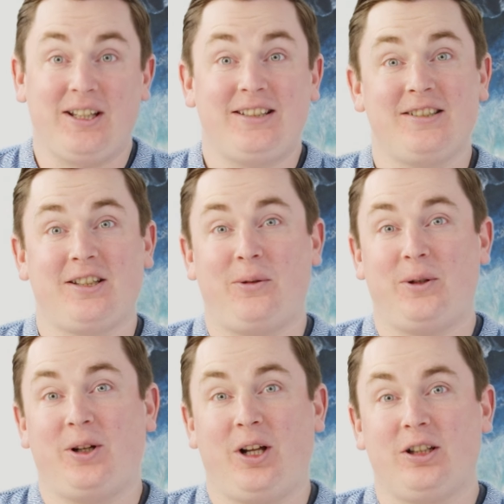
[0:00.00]
this is
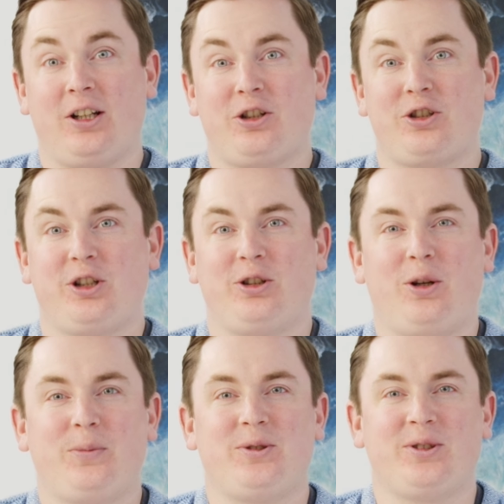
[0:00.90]
our luxury
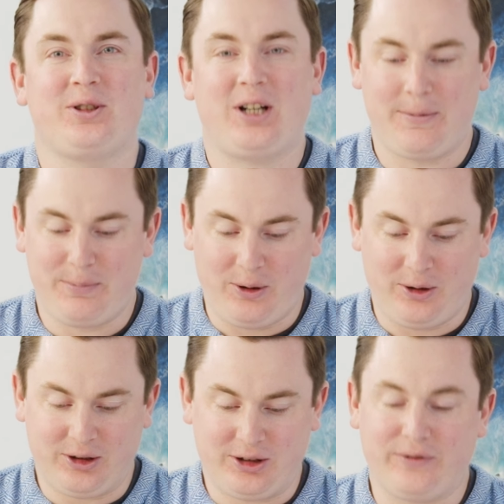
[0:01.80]
lobster and crab
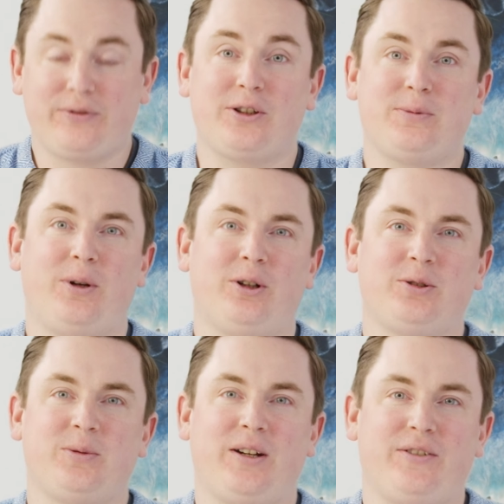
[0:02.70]
box, the first
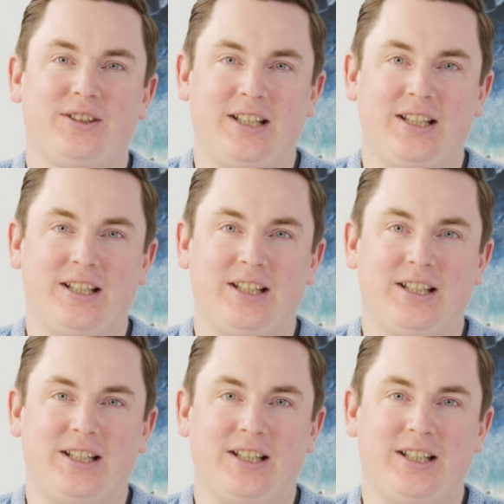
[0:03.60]
box we ever